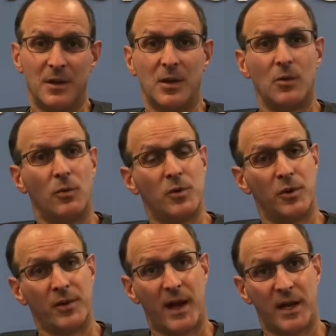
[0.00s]
When you're at the
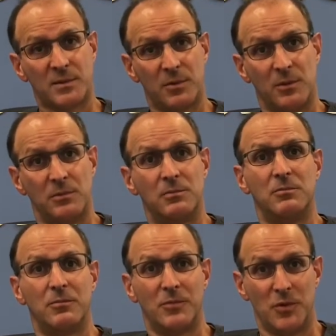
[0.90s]
hospital,
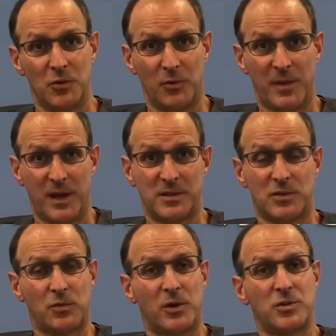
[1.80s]
you will be asked this
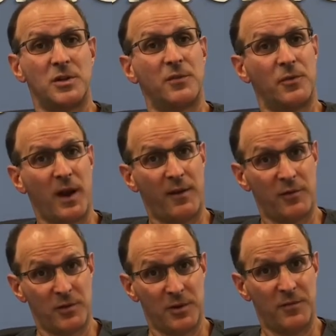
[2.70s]
question if
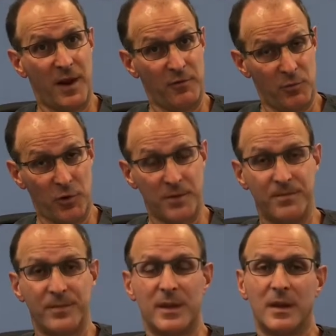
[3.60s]
you have a boy.
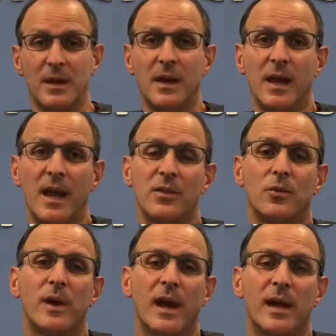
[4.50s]
And the way I
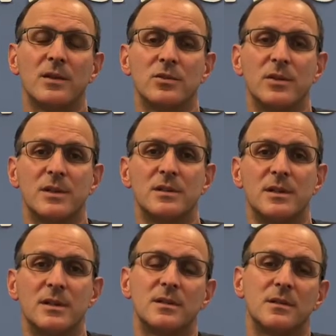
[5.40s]
answer this
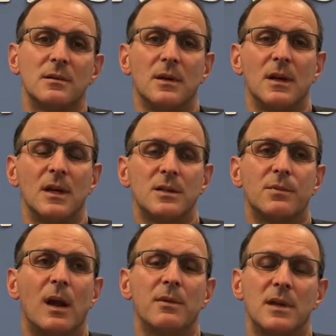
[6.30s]
is, it's
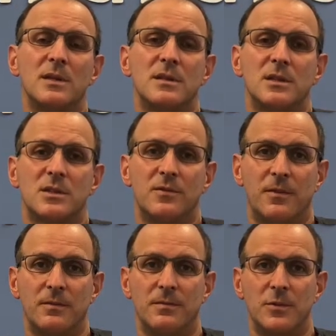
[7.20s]
probably easiest to
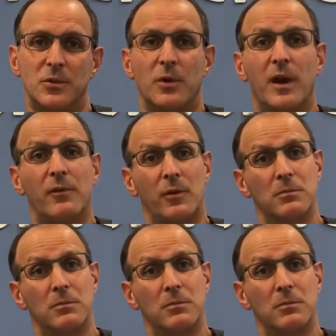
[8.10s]
do whatever